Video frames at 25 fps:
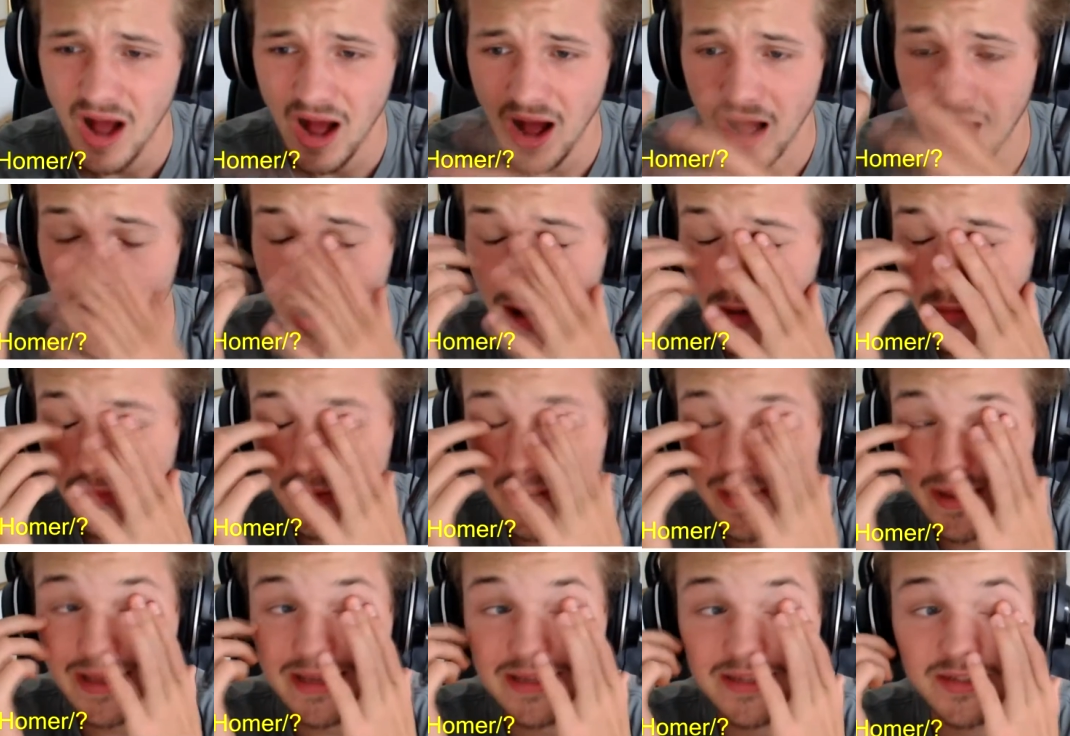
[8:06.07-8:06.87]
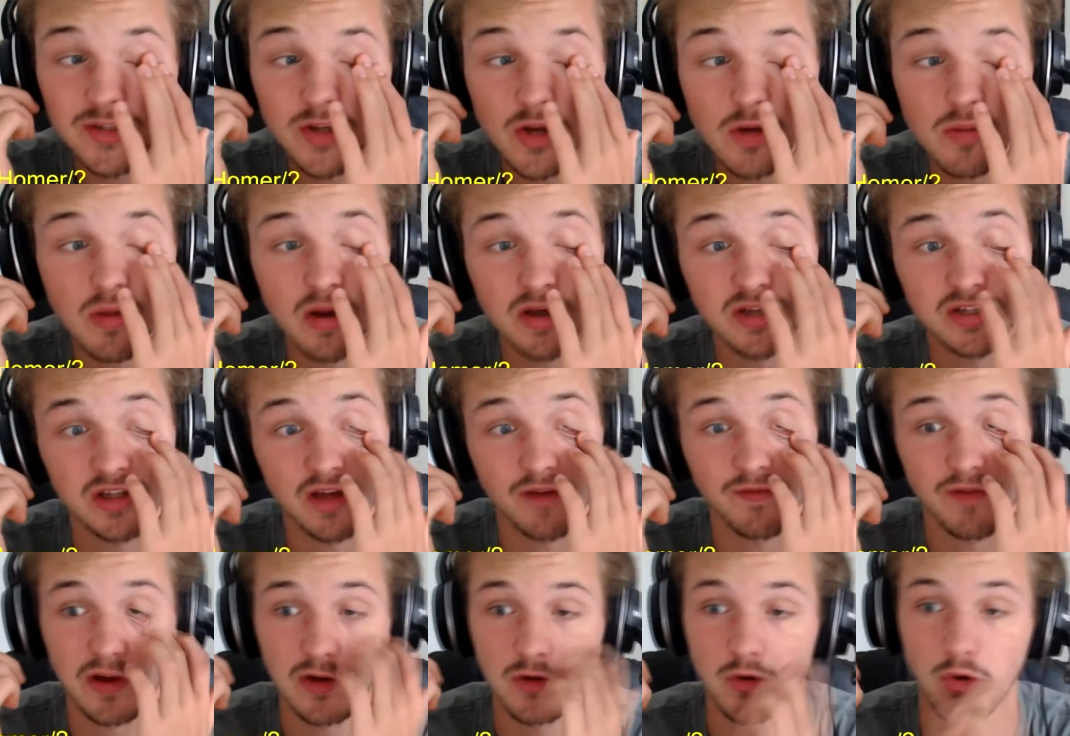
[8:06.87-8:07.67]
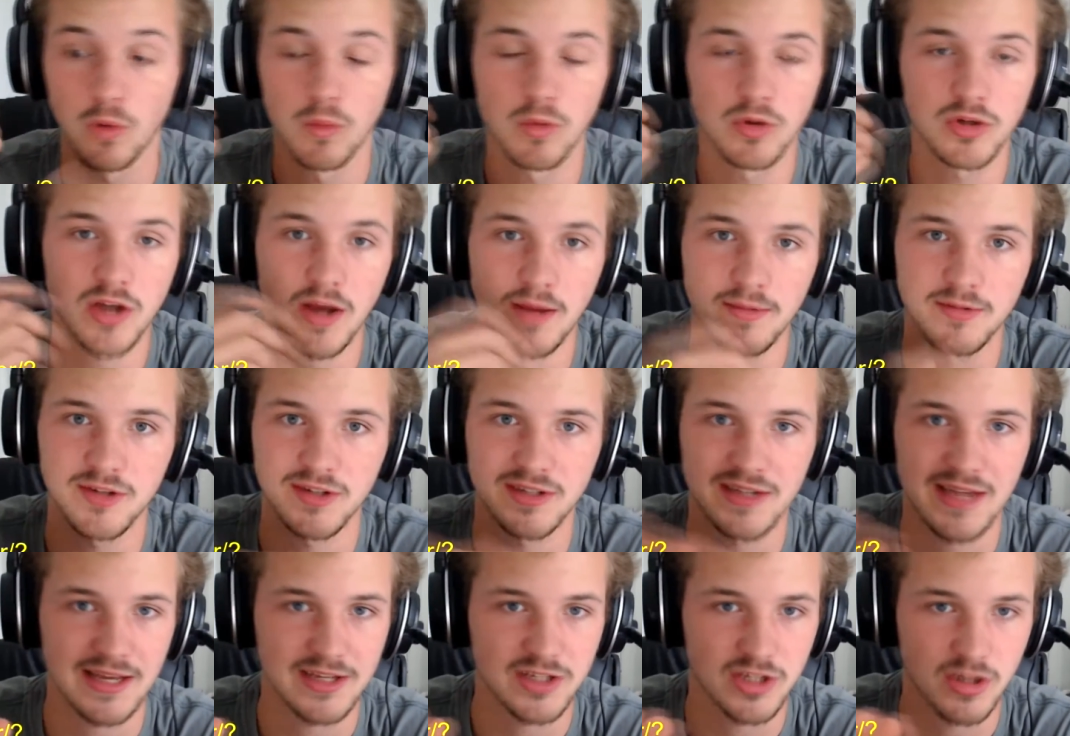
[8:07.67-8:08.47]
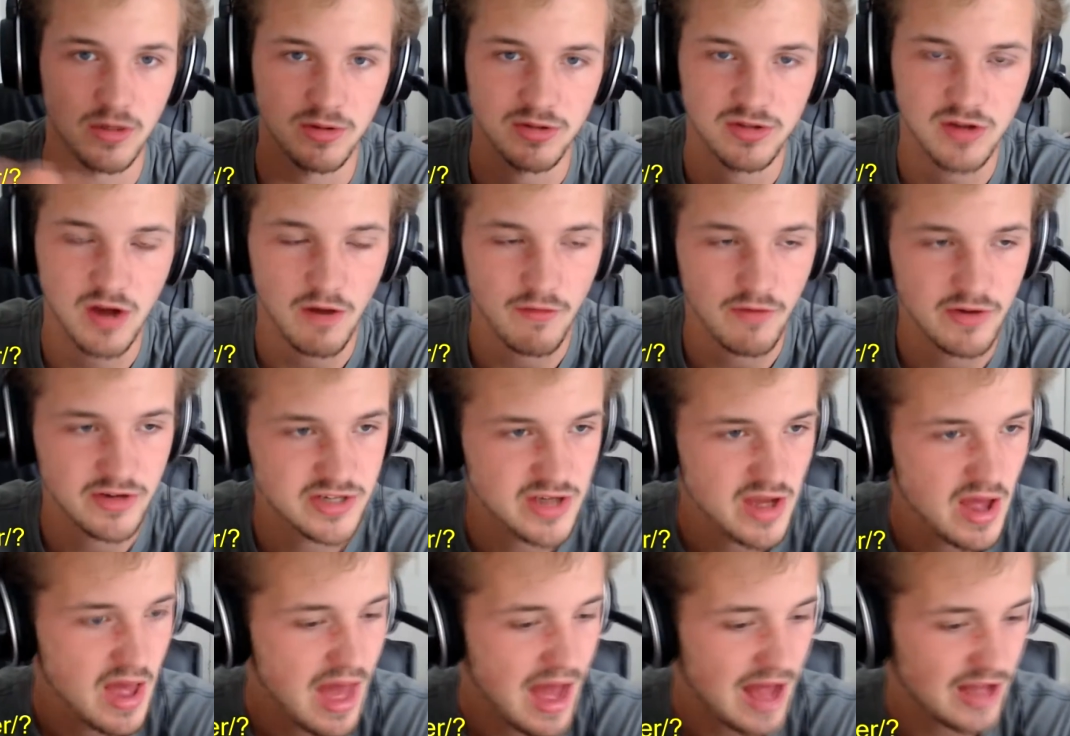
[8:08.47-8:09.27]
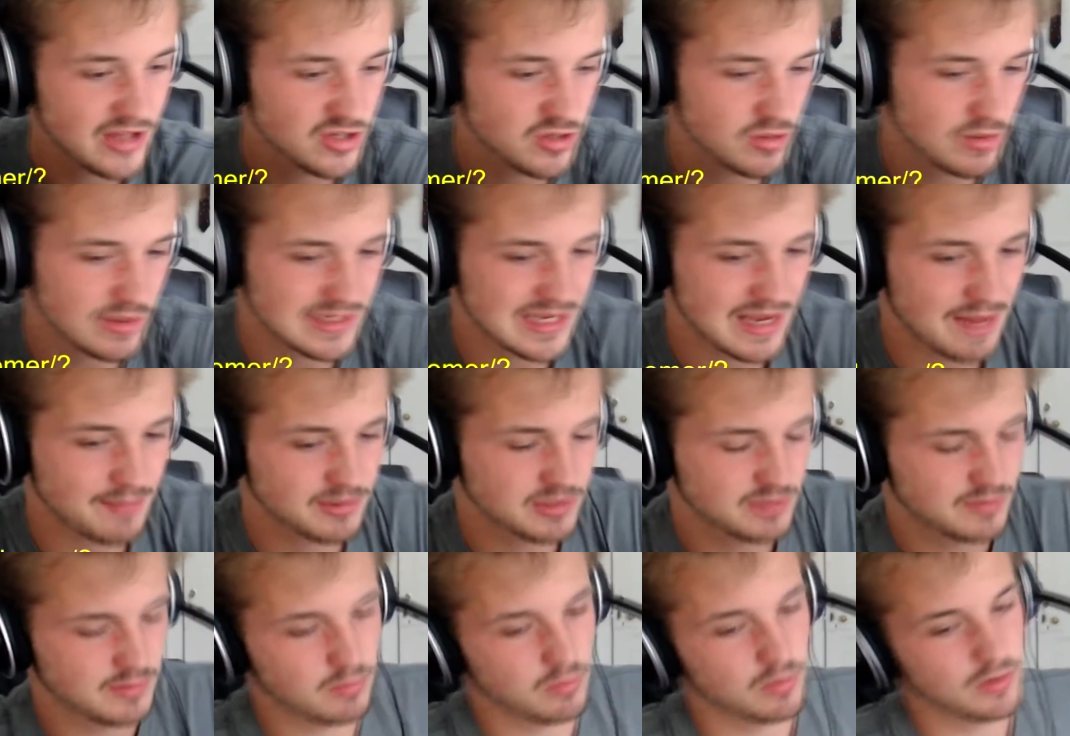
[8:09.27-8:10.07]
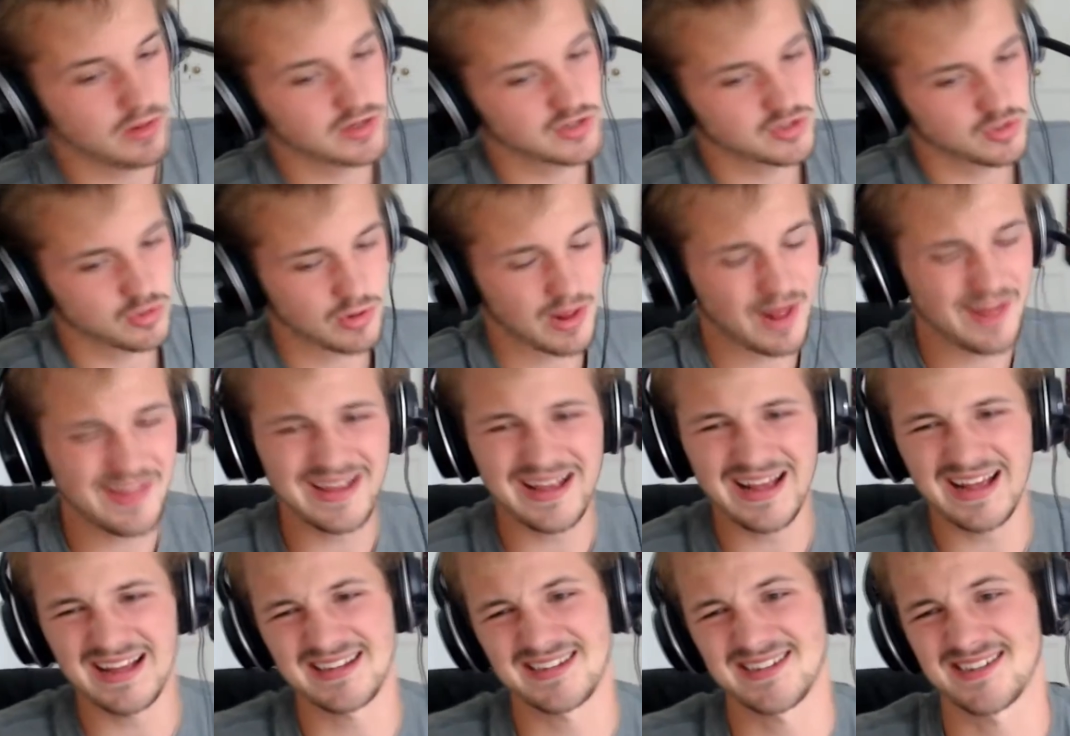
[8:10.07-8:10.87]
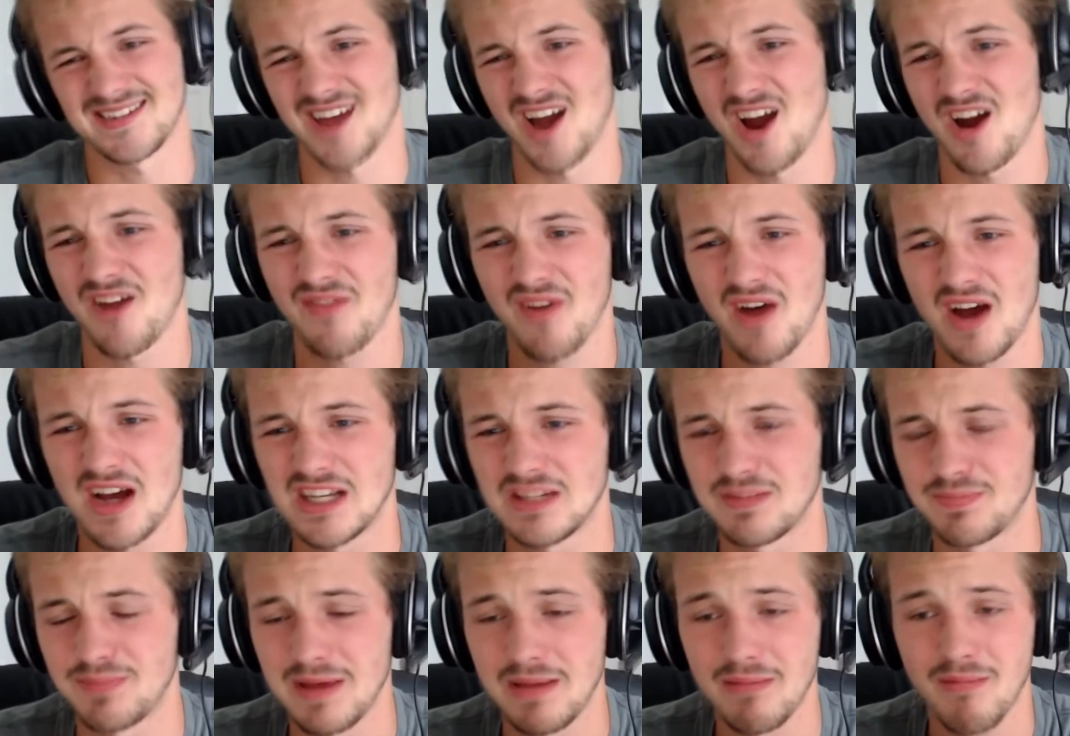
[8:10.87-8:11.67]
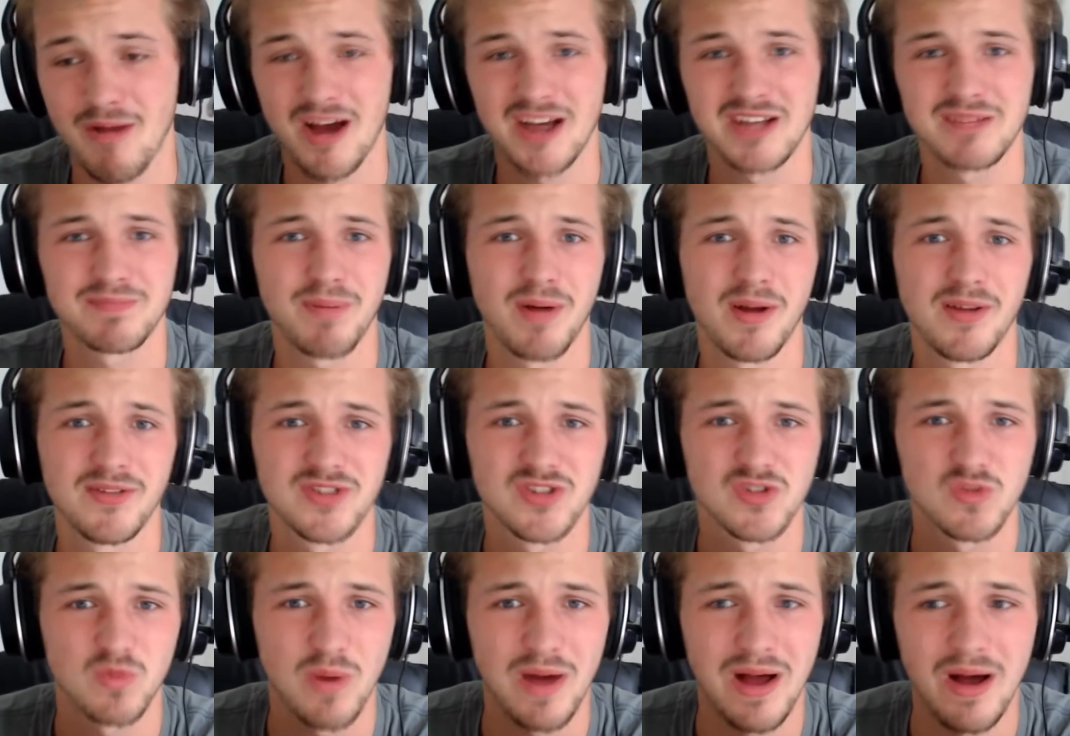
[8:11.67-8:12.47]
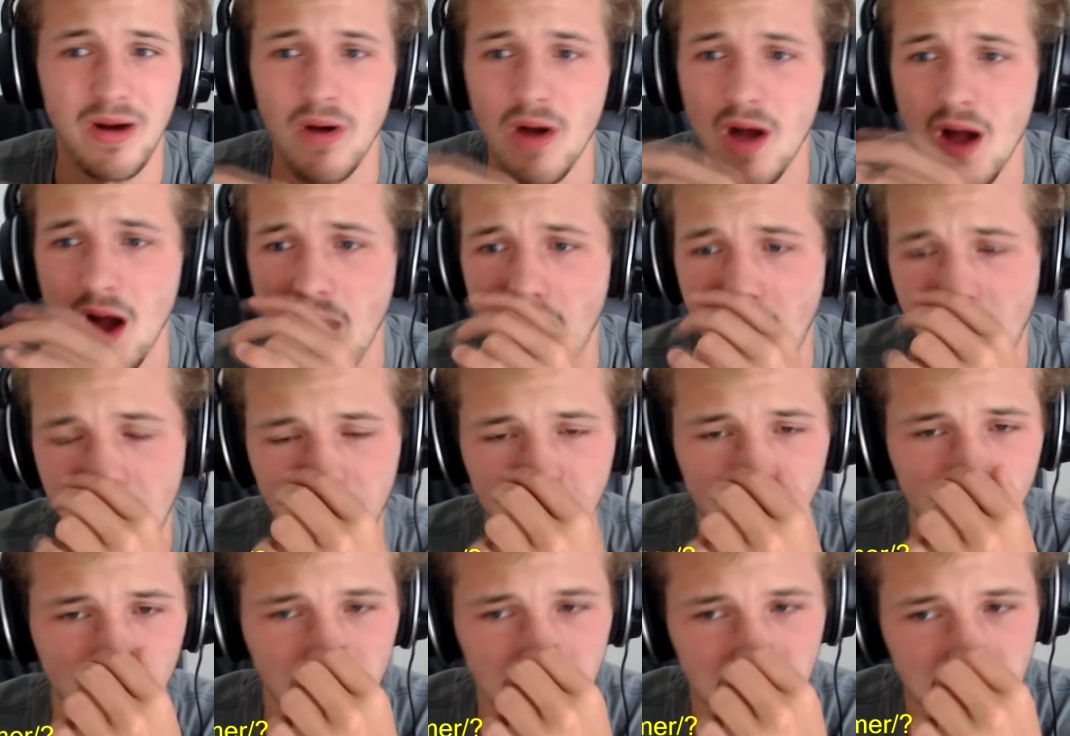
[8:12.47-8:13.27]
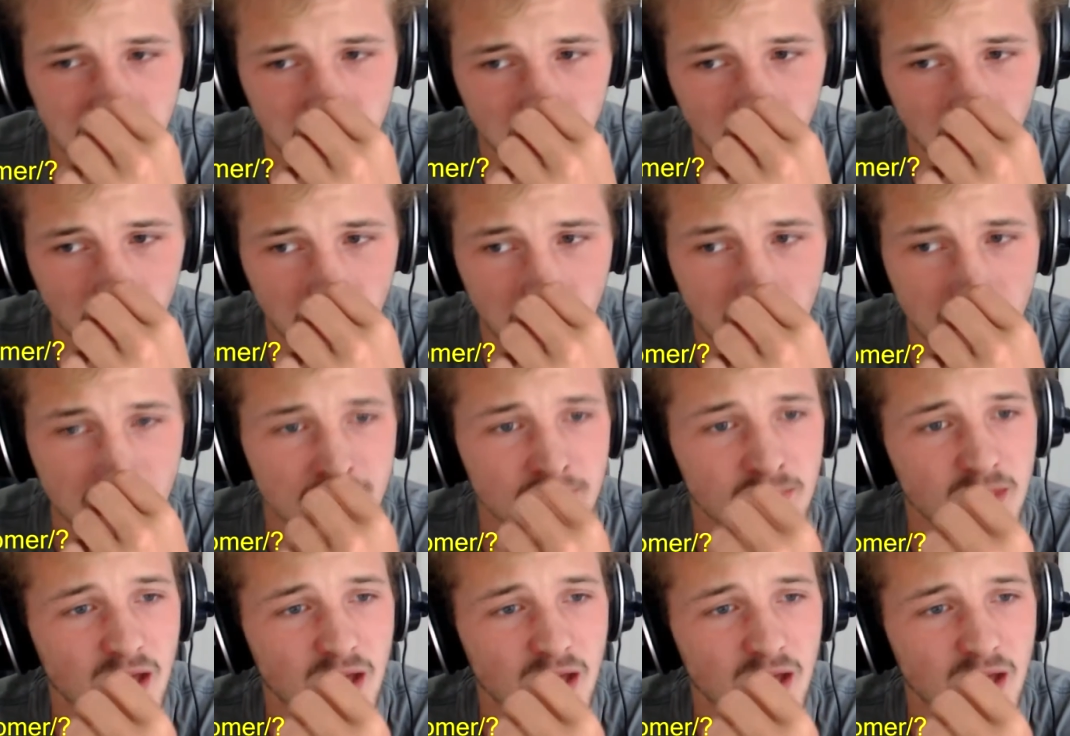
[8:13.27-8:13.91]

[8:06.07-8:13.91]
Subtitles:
It gets so much stuff. Like normal types just get so much coverage, and Snorlax happens to be one of those normal. I think it gets Surf, Ice Beam, Ice Punch as well. I'm not really sure though.